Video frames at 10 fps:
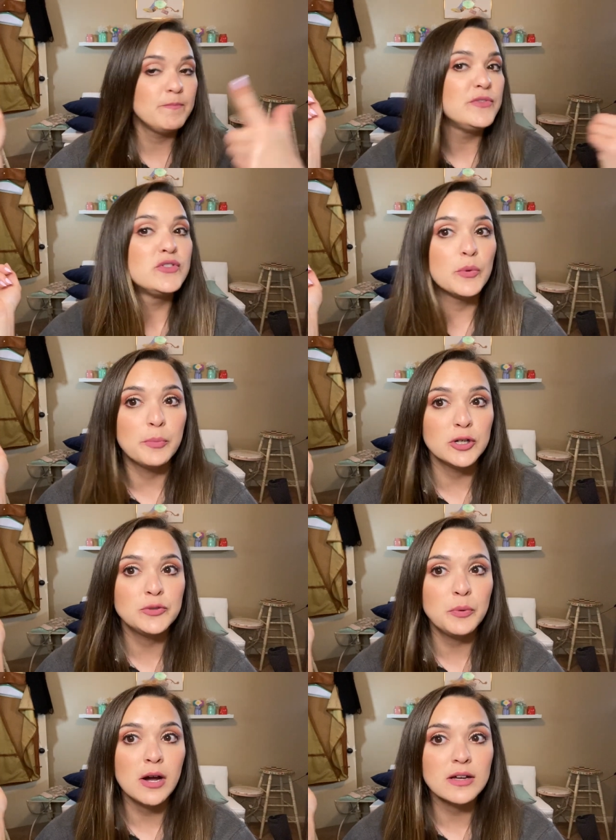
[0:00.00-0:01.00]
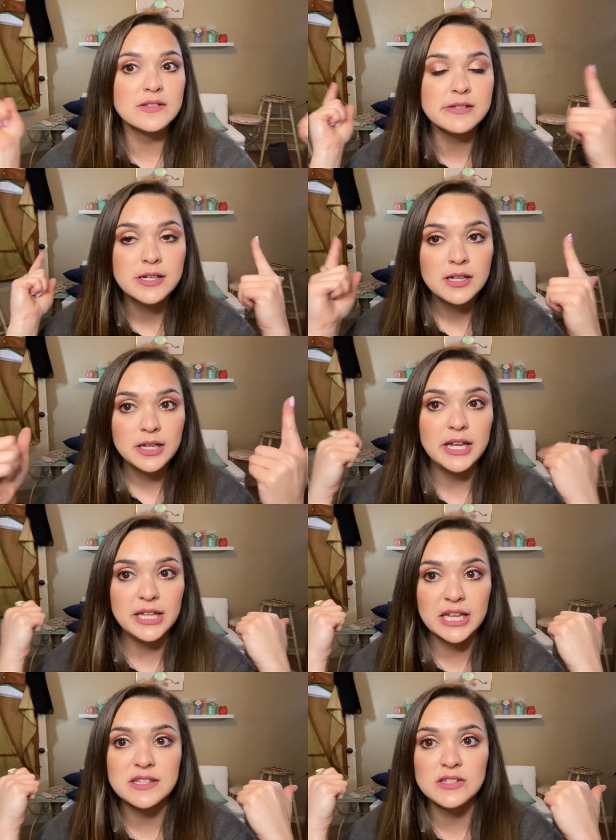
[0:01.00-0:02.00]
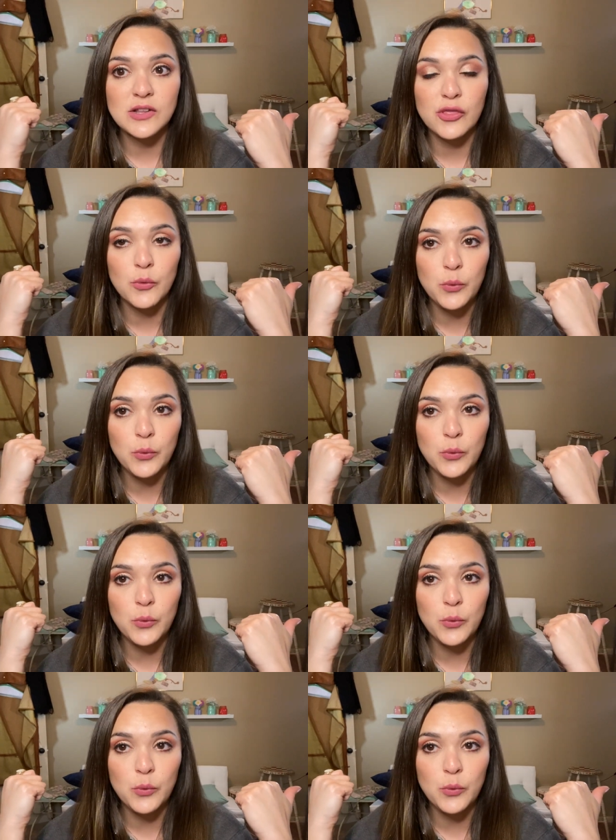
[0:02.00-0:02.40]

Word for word: So Birchbox gets the